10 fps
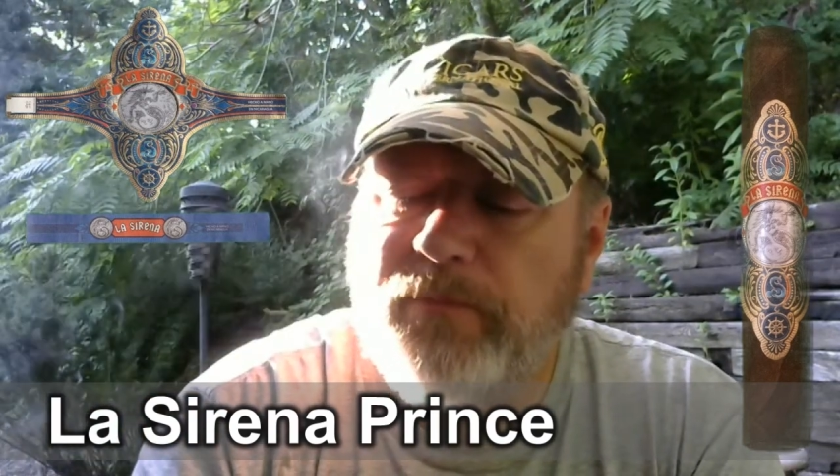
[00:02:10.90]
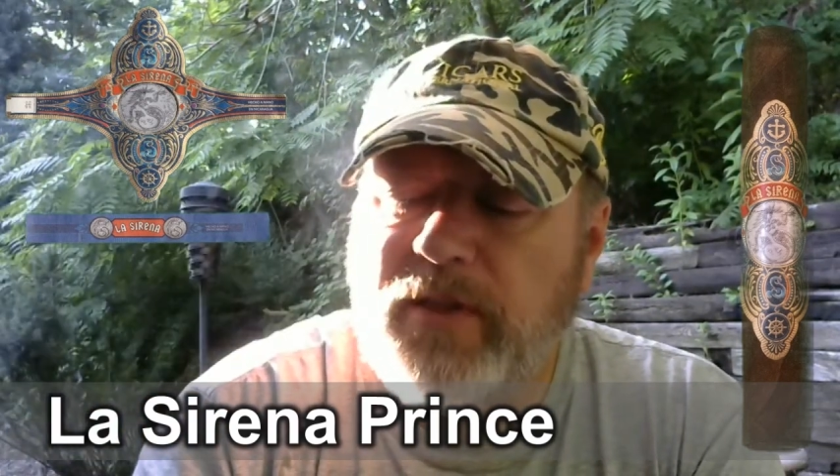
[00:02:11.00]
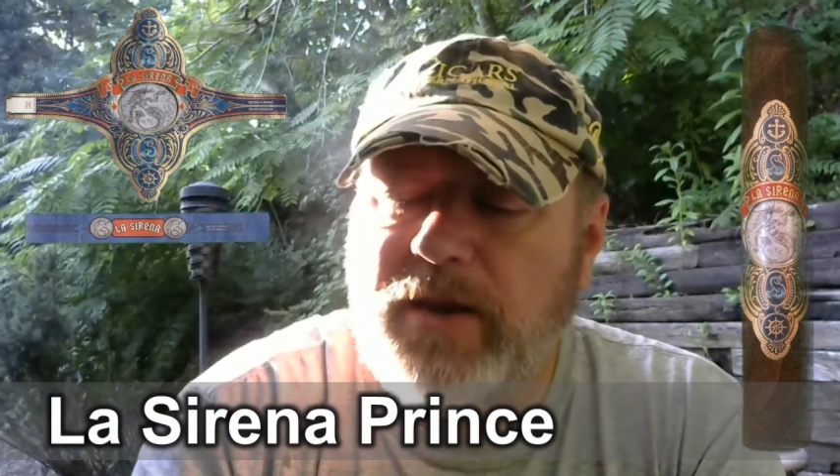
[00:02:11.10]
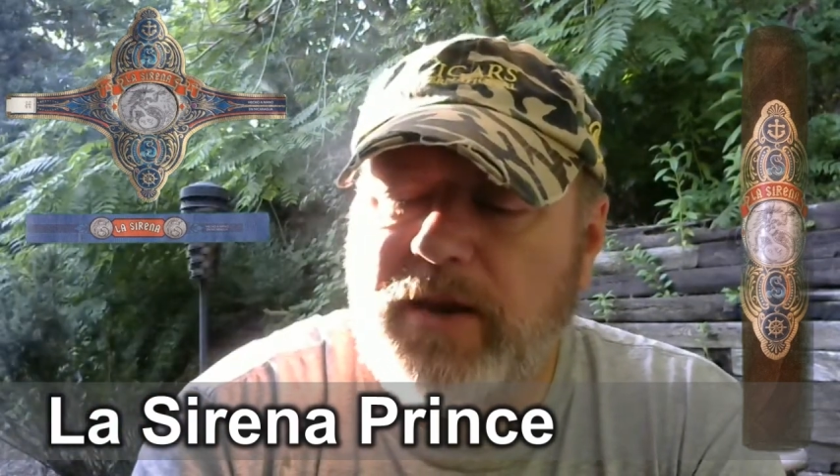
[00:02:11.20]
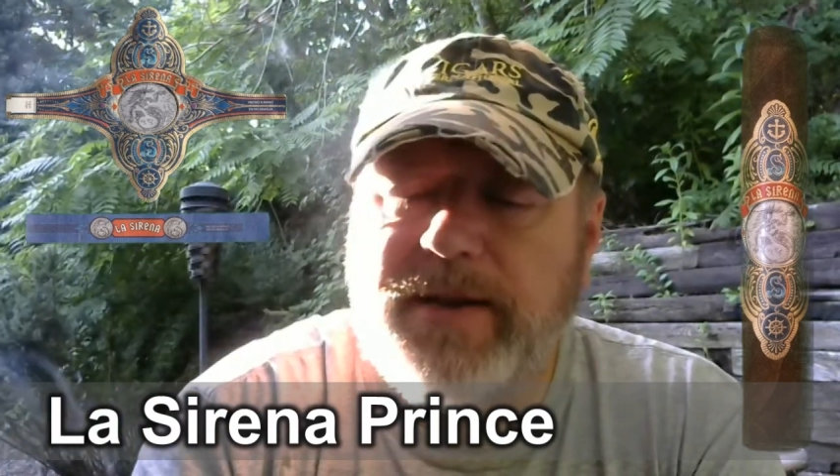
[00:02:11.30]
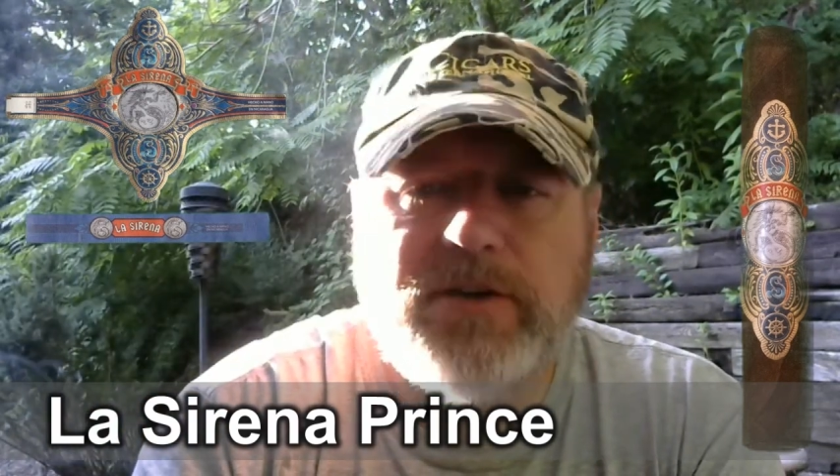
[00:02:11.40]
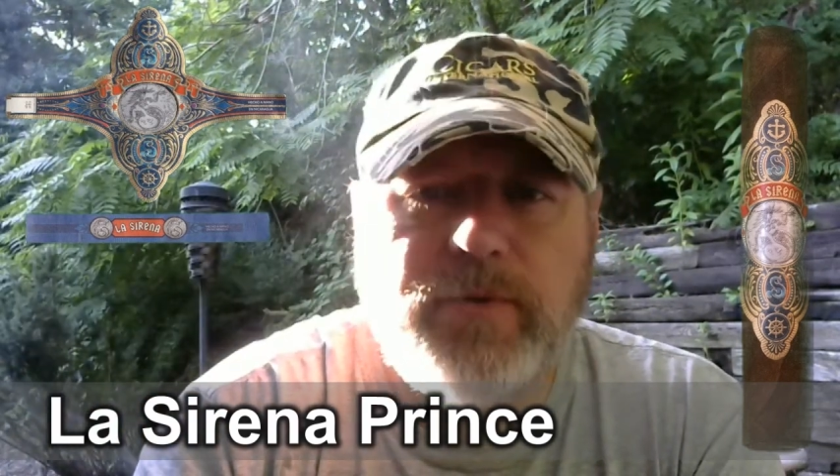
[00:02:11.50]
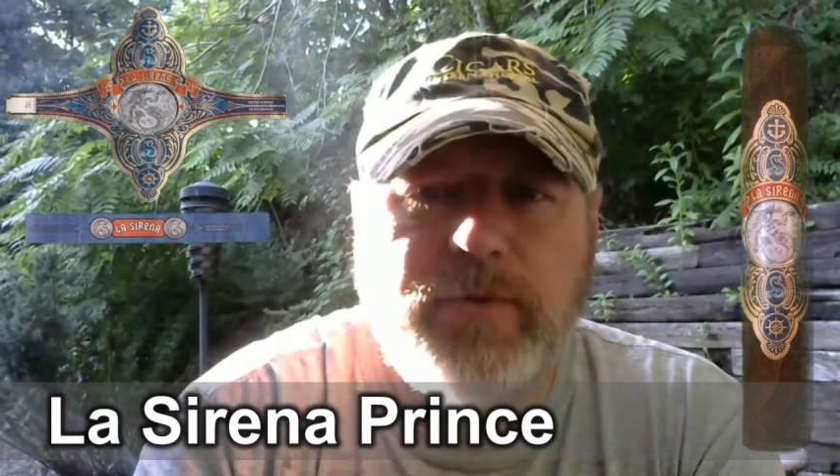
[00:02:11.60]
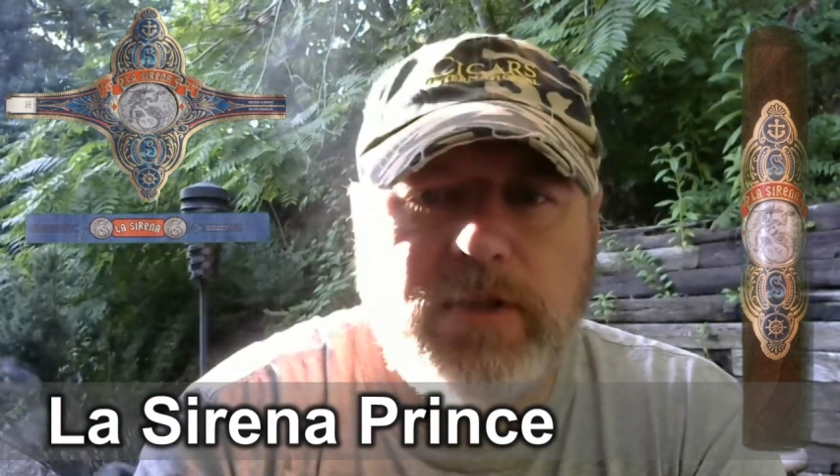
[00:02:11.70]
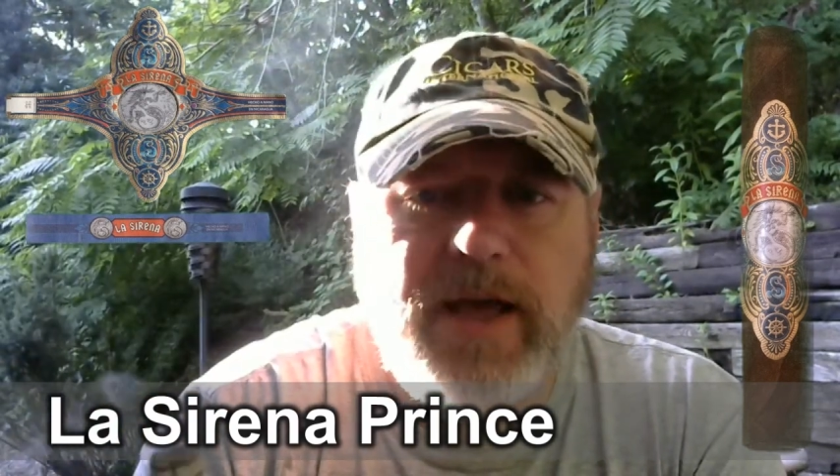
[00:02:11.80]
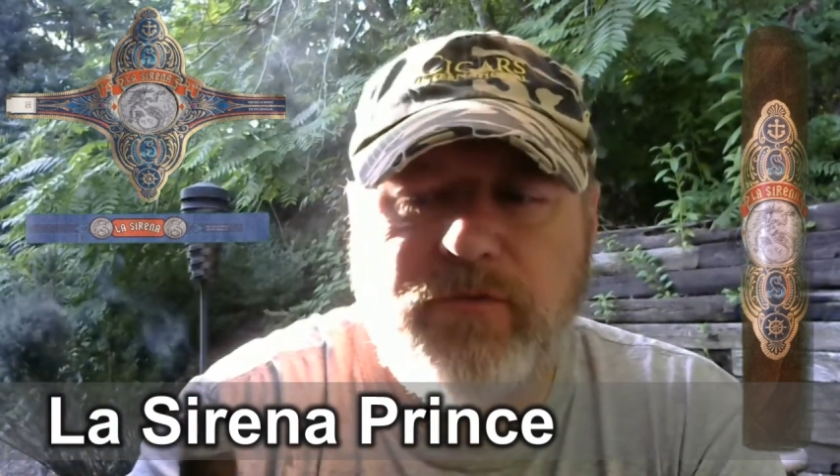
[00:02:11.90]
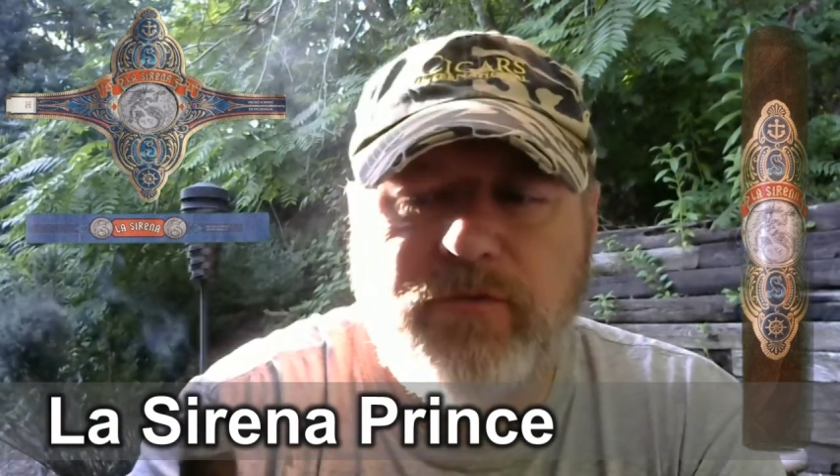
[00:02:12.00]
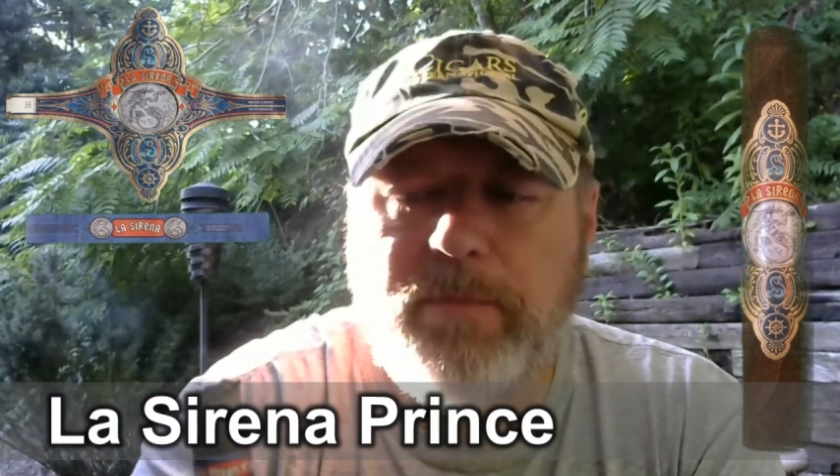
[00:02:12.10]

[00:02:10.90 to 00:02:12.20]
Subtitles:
Getting down to around the halfway